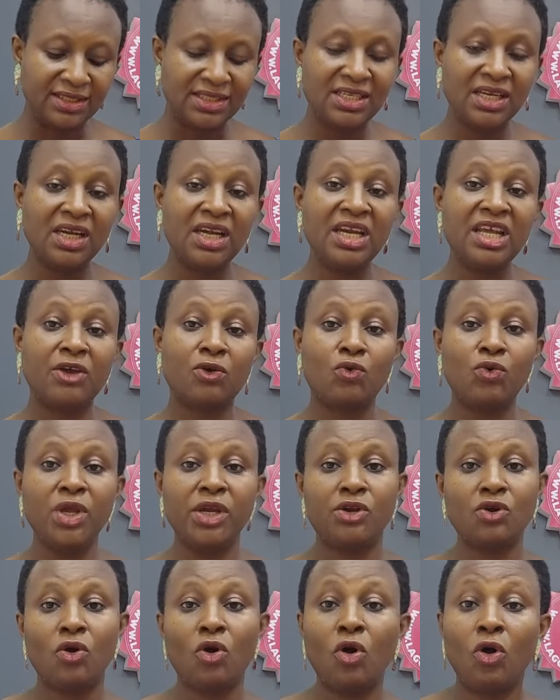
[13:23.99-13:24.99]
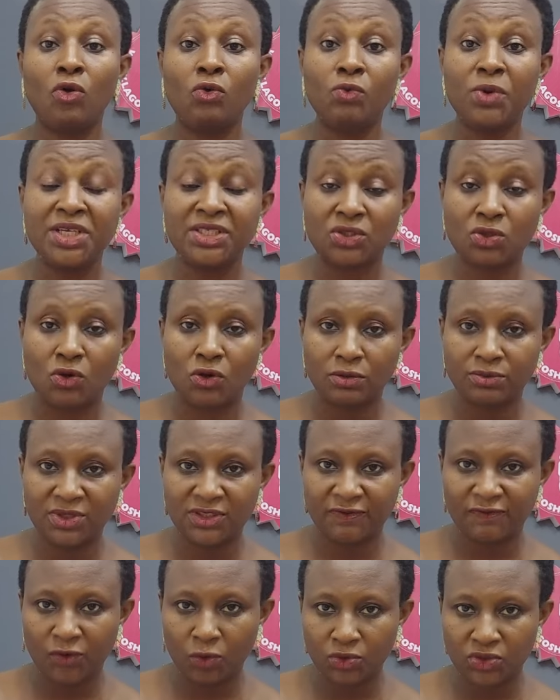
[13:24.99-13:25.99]
The liquid always
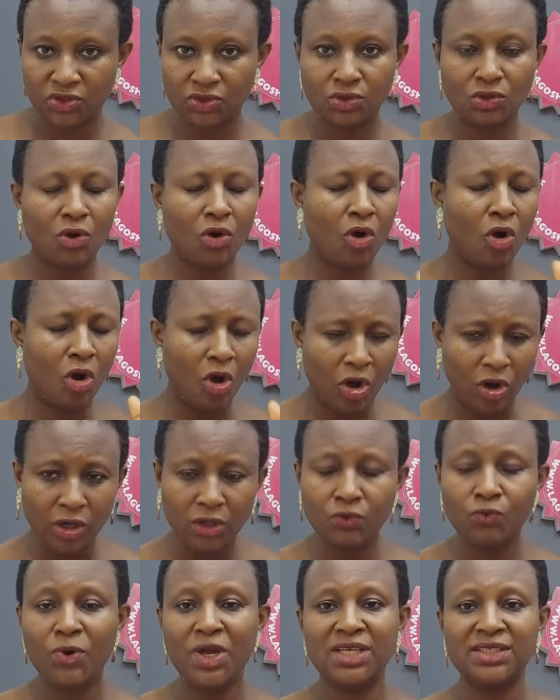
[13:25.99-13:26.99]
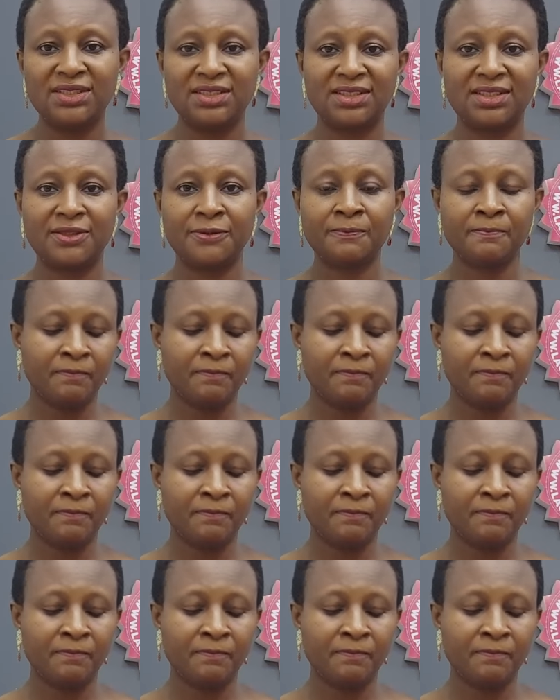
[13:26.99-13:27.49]
comes first. Always.